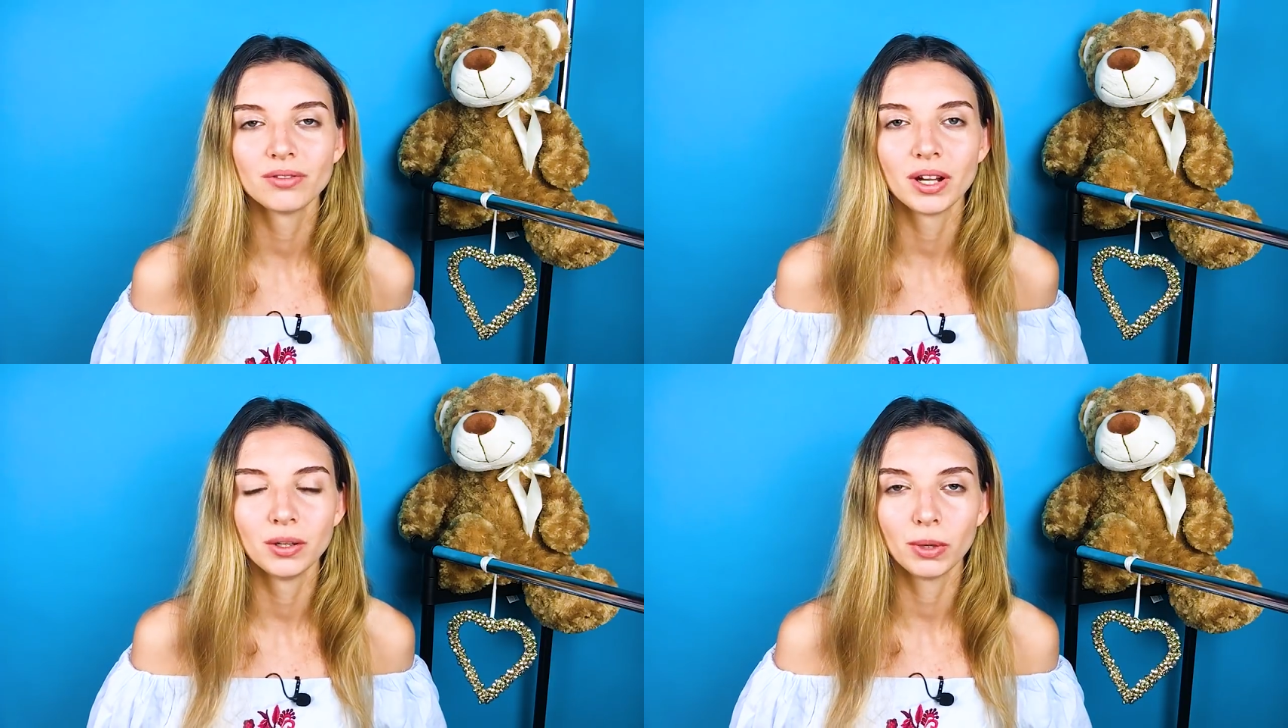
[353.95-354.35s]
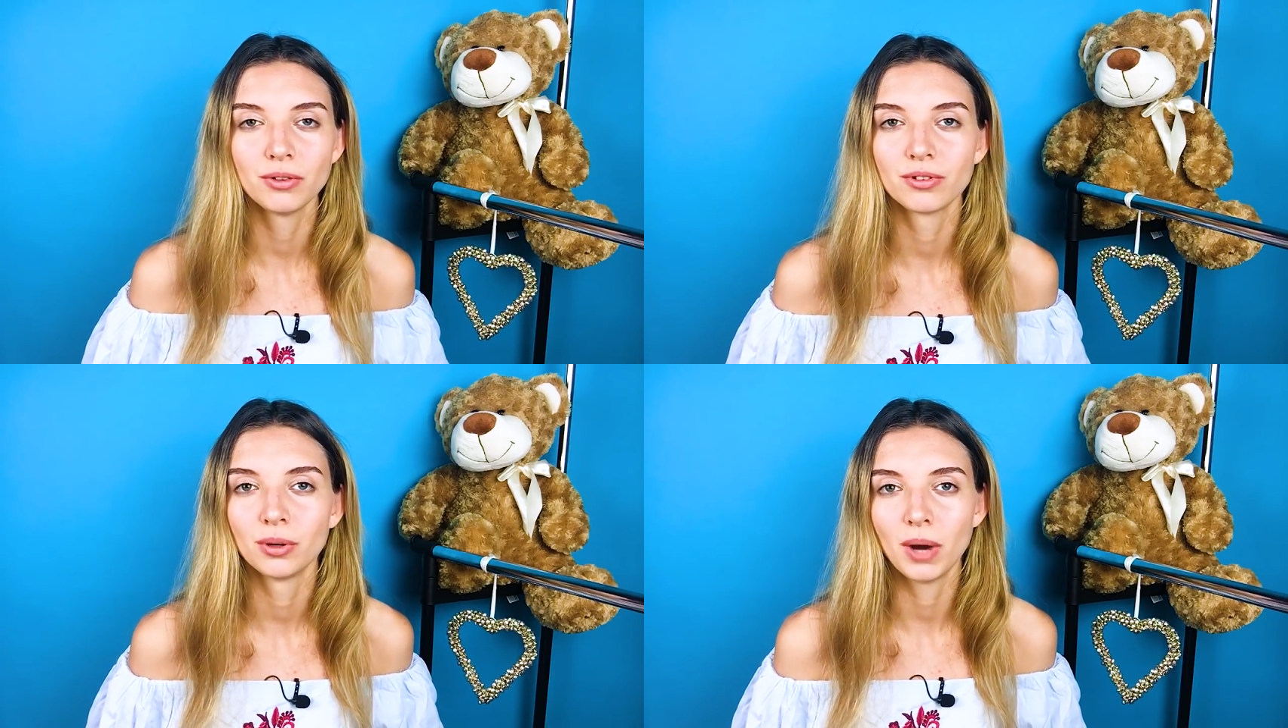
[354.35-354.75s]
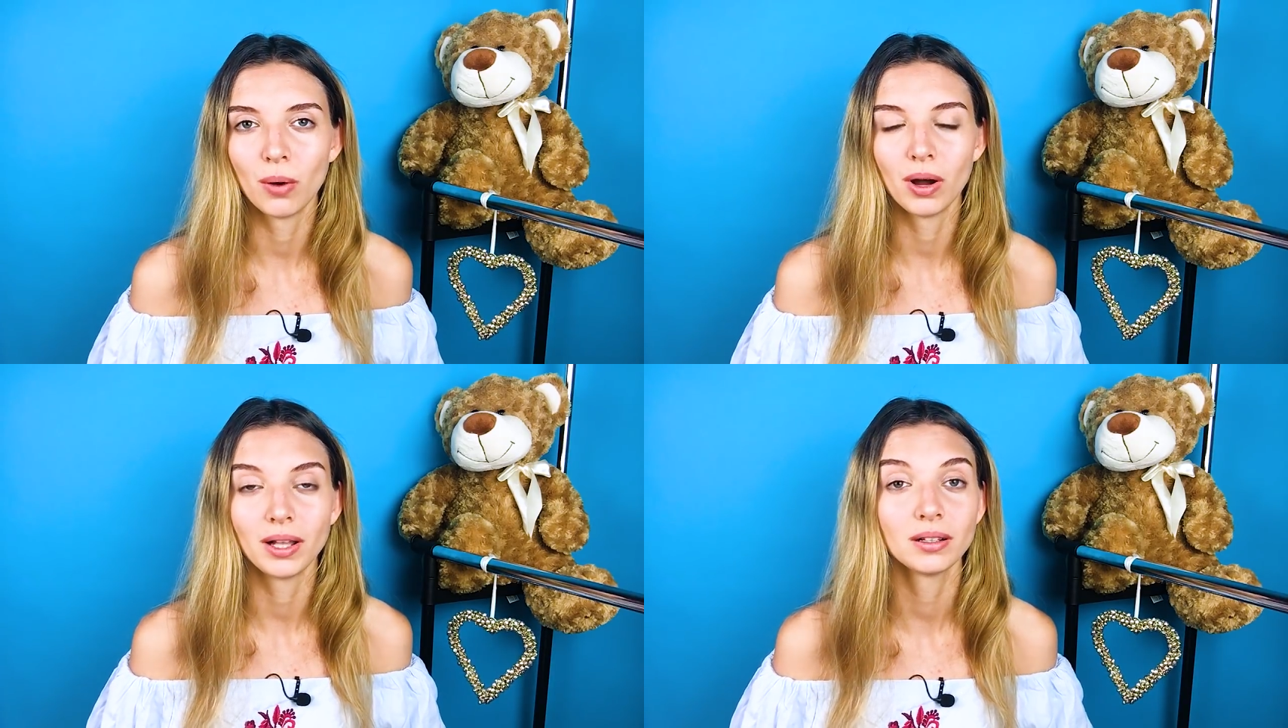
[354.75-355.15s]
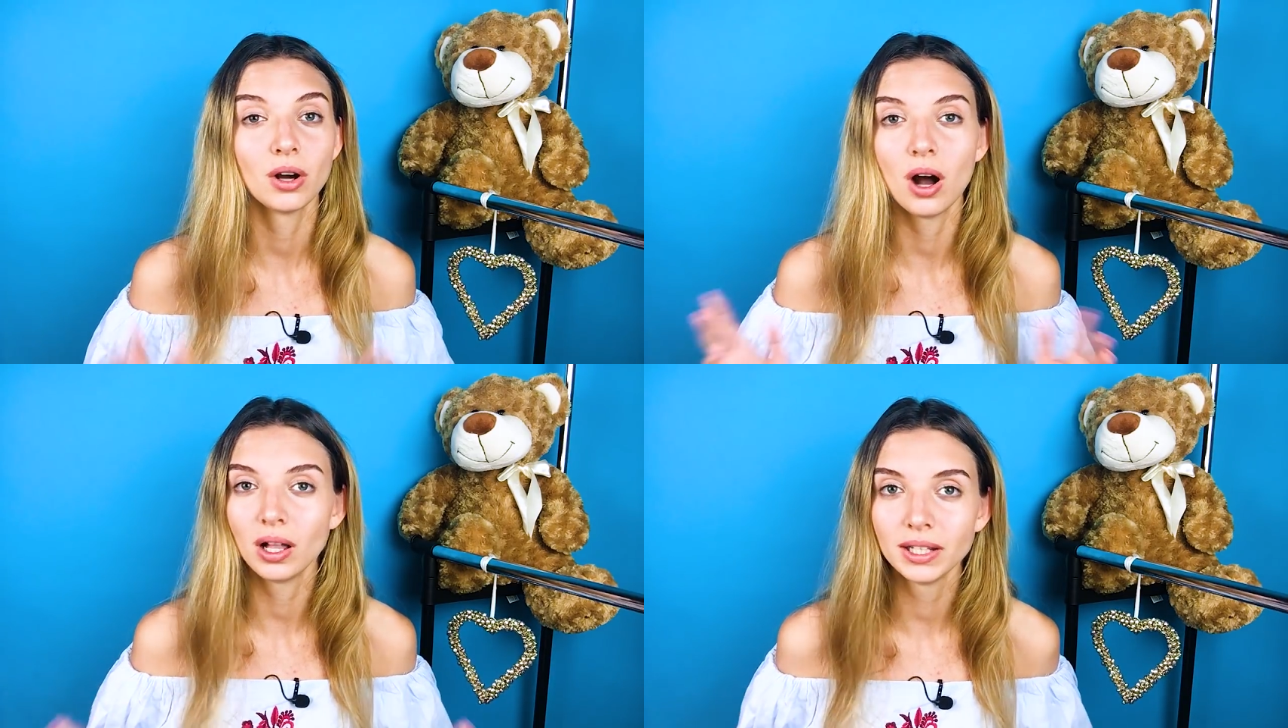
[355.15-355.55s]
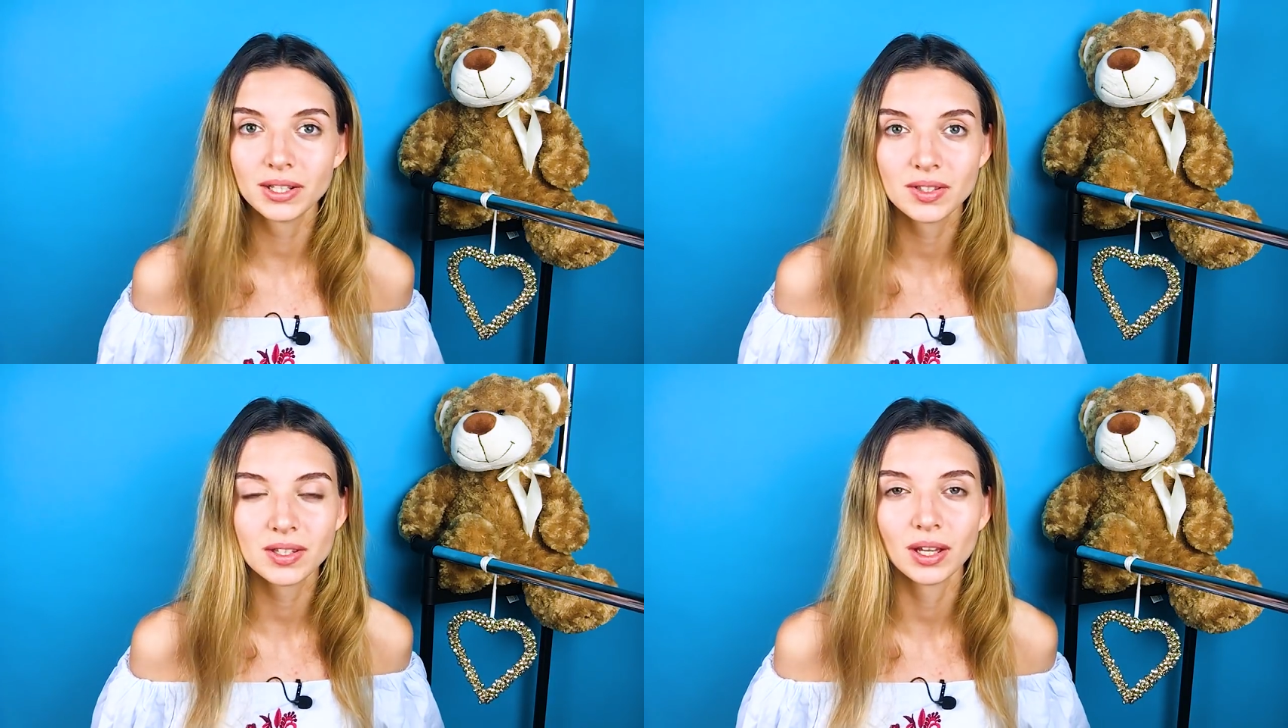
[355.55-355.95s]
run away from our
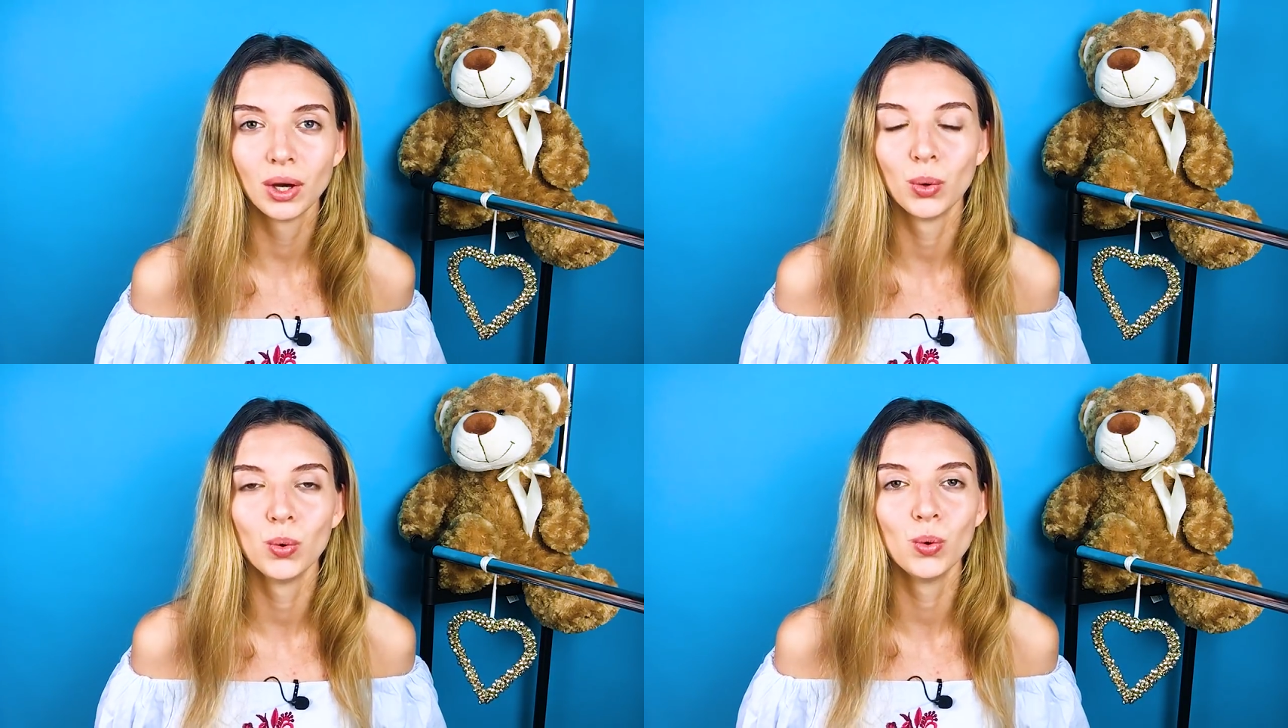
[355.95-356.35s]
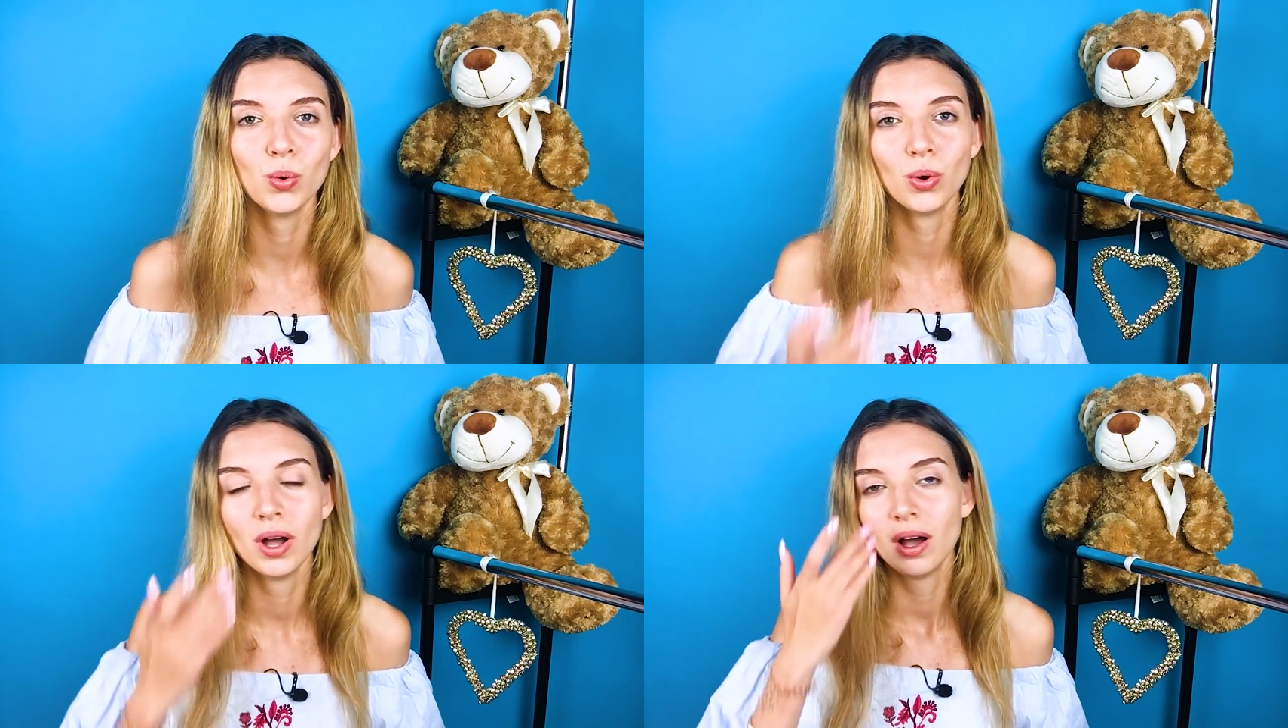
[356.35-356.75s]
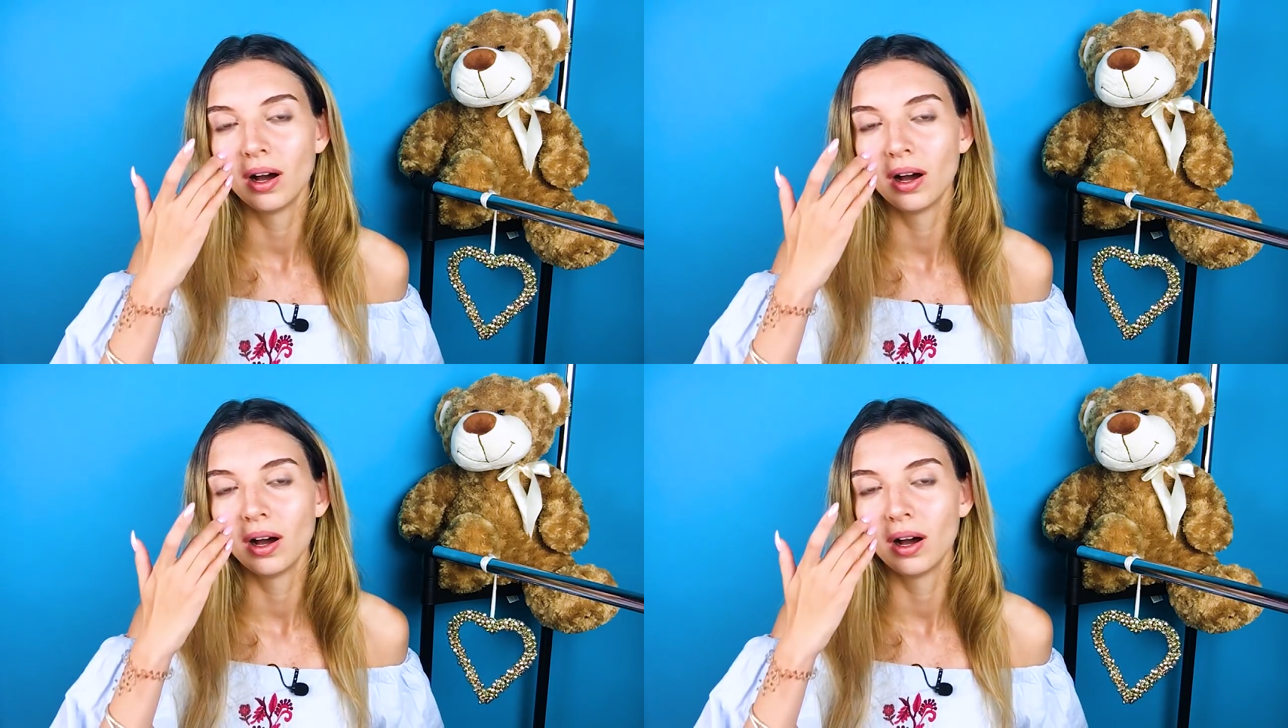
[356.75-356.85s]
alcoholics who